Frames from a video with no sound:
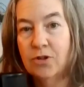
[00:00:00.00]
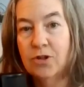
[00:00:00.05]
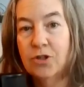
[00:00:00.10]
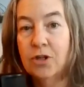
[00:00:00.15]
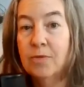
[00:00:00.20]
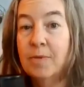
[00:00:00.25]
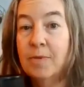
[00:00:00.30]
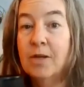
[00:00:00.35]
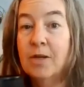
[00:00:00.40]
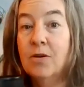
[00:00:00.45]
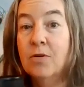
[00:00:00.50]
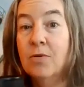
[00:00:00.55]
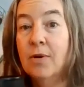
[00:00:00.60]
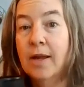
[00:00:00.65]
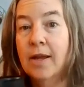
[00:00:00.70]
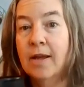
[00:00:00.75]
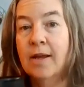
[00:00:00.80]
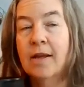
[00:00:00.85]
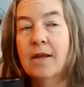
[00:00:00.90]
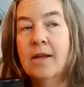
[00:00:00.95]
should be
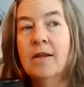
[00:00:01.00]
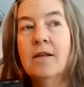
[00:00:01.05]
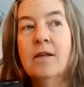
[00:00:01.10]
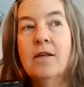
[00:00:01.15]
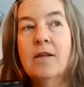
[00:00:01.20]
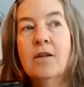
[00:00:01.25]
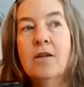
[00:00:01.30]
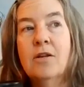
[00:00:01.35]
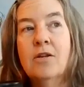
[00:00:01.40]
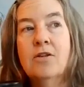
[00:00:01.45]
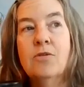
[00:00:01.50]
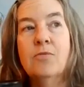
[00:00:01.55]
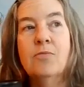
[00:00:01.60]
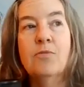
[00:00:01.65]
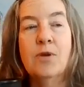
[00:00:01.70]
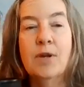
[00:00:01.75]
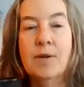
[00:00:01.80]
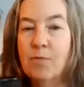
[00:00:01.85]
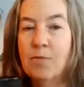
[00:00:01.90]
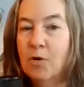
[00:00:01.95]
doing to
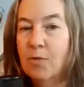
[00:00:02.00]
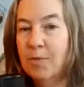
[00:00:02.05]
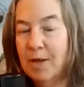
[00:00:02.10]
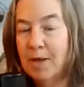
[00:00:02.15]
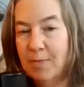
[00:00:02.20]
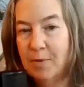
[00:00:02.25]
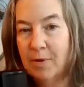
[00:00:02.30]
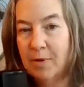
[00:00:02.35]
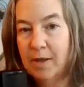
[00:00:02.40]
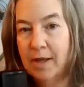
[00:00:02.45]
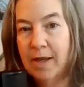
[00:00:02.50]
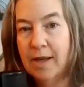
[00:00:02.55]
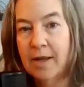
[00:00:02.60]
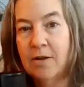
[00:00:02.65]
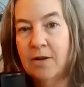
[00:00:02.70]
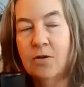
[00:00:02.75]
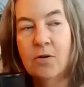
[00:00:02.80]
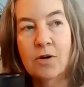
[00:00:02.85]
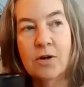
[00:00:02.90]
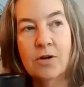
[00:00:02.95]
bring more people
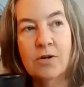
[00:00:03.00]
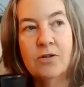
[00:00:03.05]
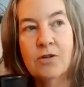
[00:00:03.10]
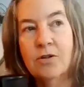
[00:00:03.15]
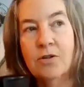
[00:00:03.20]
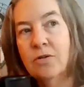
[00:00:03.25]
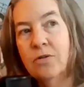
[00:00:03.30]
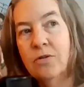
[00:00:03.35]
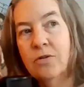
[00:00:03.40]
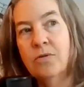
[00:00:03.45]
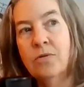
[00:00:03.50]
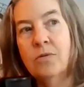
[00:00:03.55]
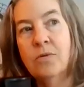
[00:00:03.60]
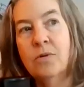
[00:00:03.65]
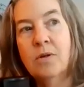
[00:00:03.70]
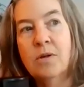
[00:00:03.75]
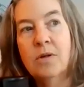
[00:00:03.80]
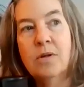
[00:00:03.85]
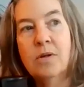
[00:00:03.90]
in, or to